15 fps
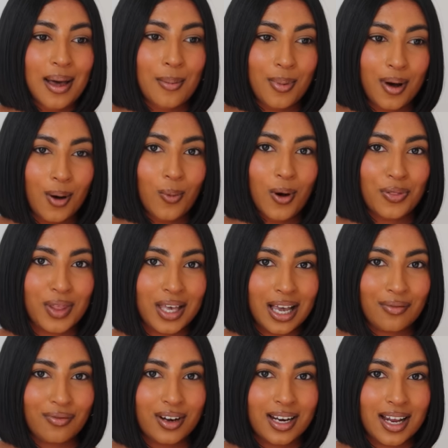but one thing
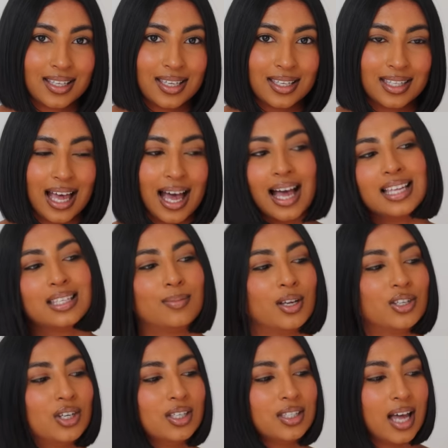I've realised is that as
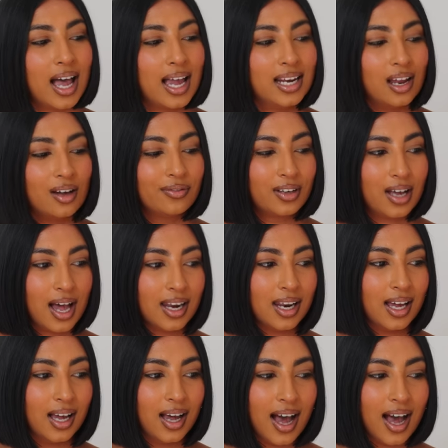much as I love colour,